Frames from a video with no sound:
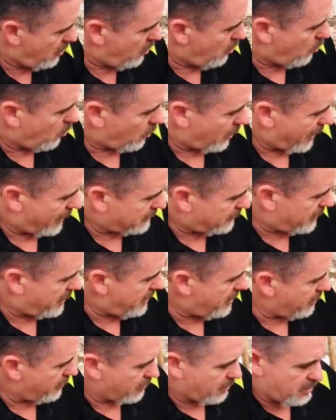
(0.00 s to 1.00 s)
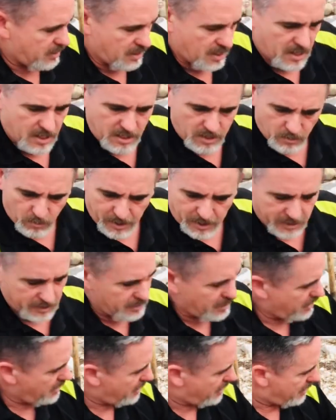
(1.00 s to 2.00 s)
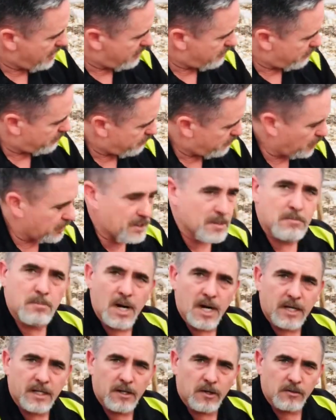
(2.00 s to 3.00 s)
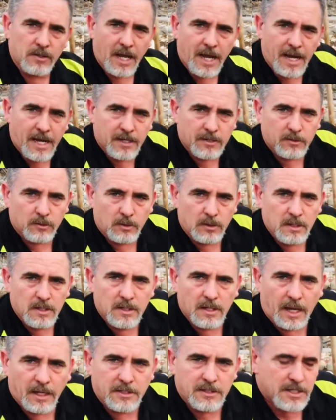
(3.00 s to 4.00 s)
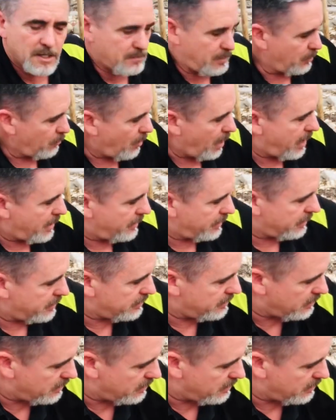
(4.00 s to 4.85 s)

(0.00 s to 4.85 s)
whereas here we can put the bucket on the handle and tip it right in.